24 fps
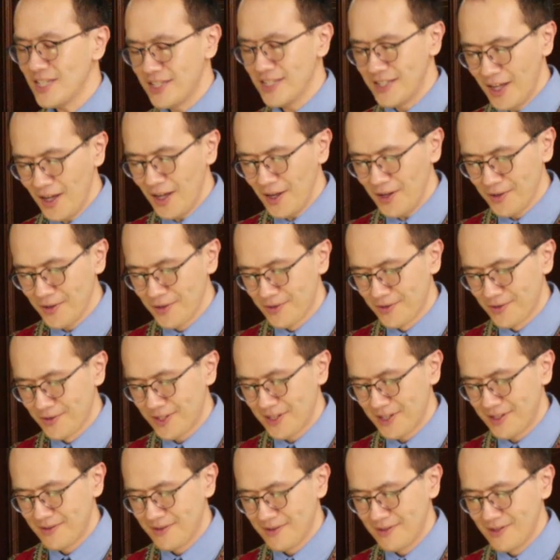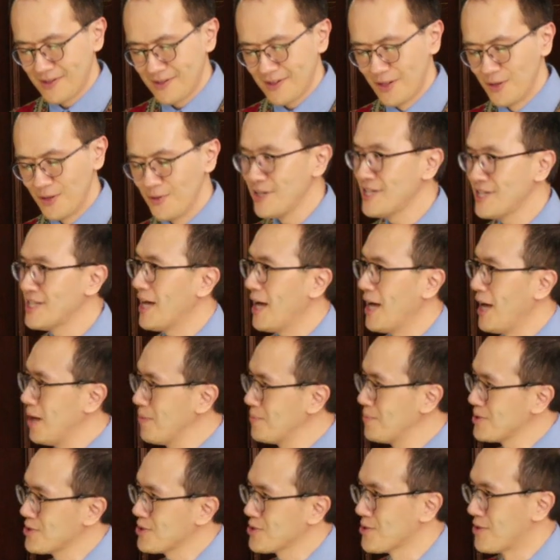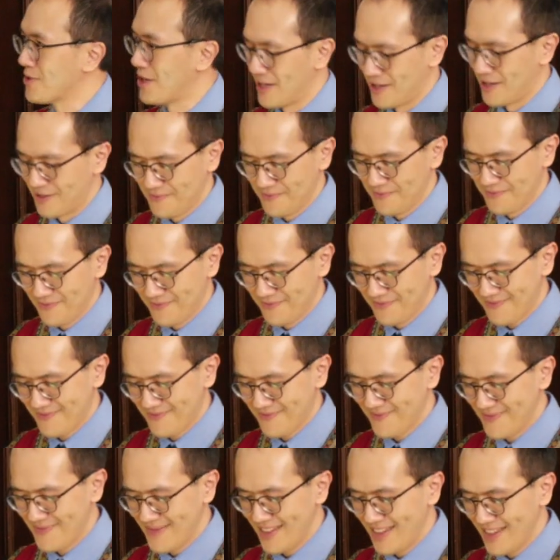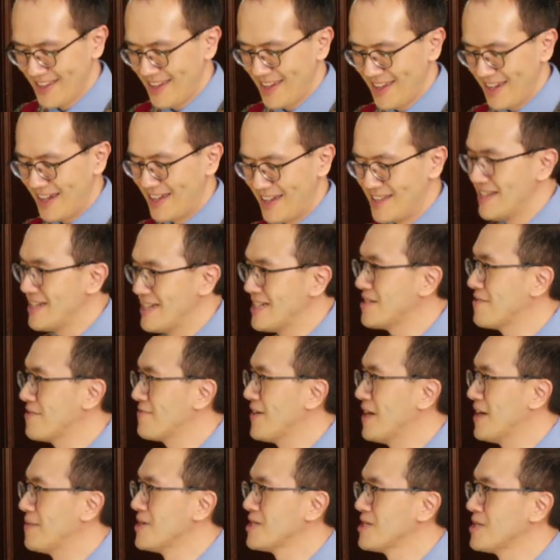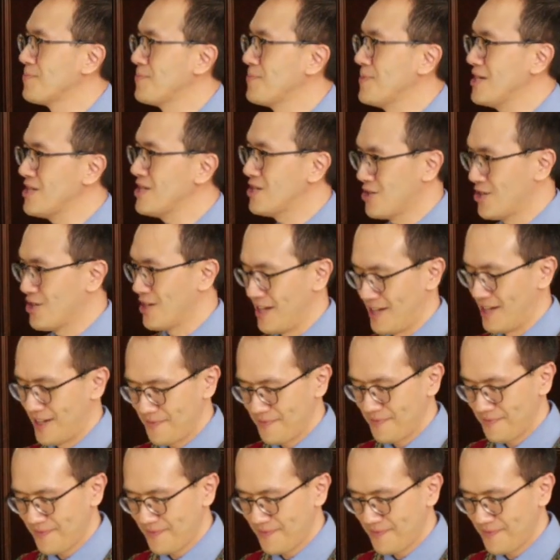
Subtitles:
know Louis Armstrong and his famous picture.